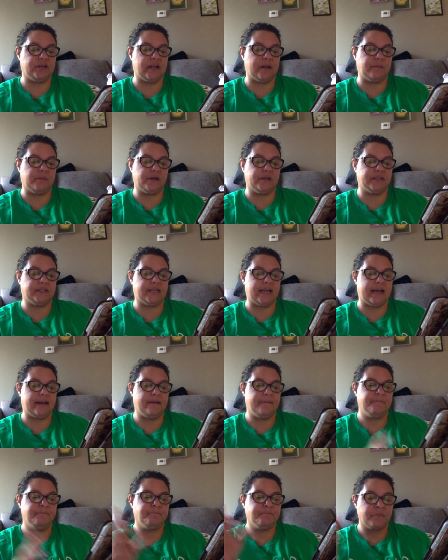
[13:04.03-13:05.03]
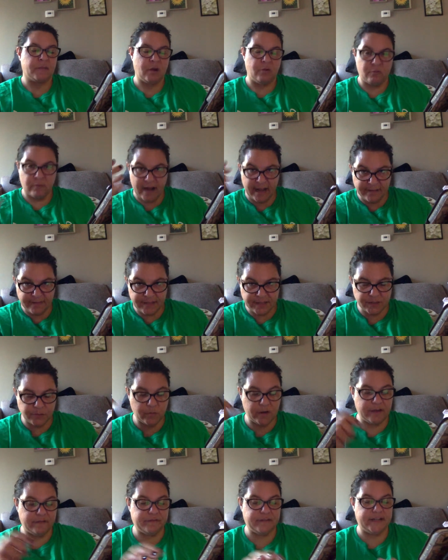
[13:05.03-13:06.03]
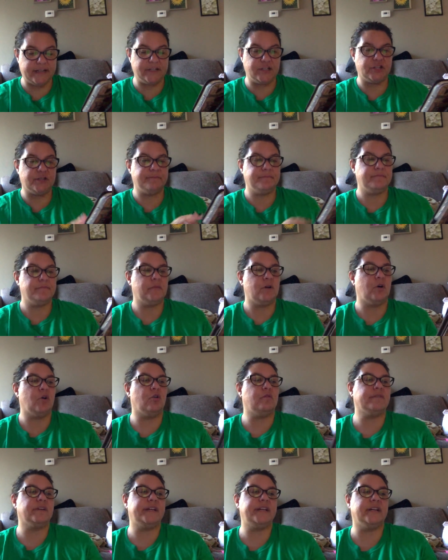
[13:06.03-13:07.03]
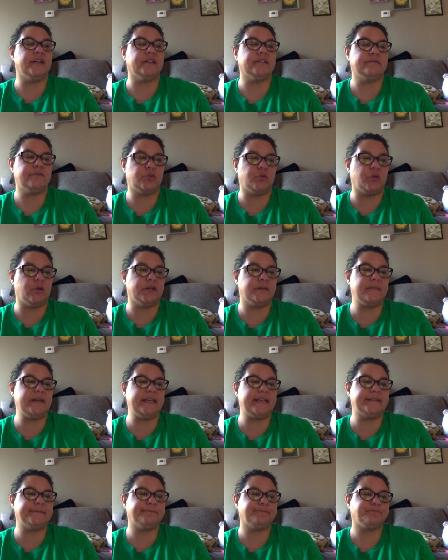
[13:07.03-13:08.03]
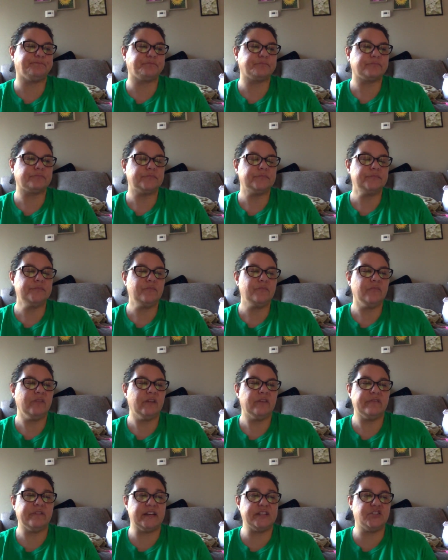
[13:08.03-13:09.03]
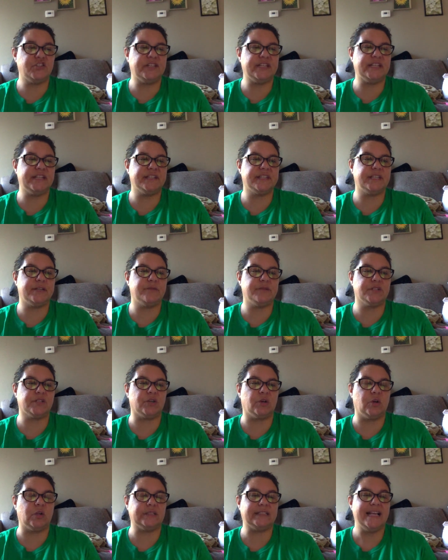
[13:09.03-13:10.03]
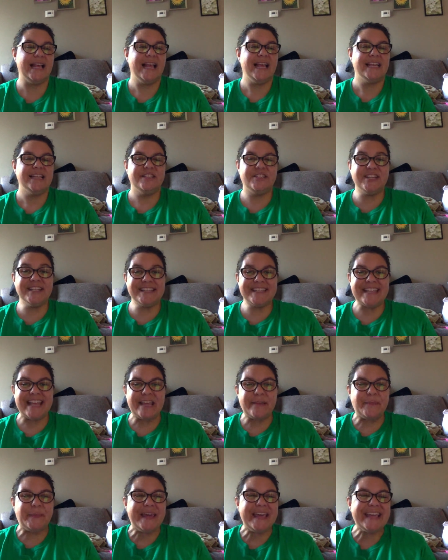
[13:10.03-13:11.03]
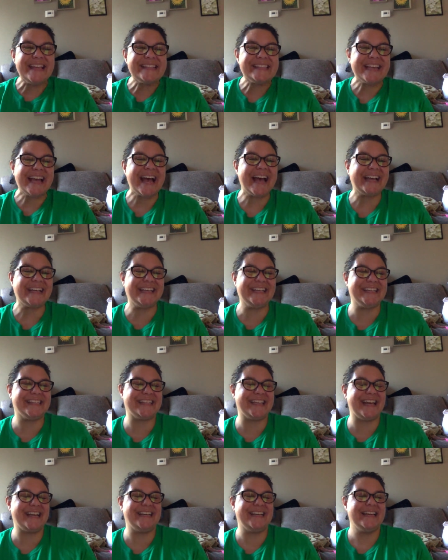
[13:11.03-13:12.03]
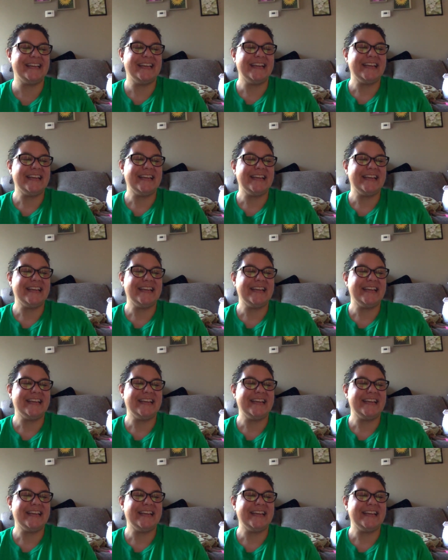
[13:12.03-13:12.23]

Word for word: Denberg said, Ride this way, Fudge. Over here, toward me. Fudge did as he was told. Just like Pita, he said.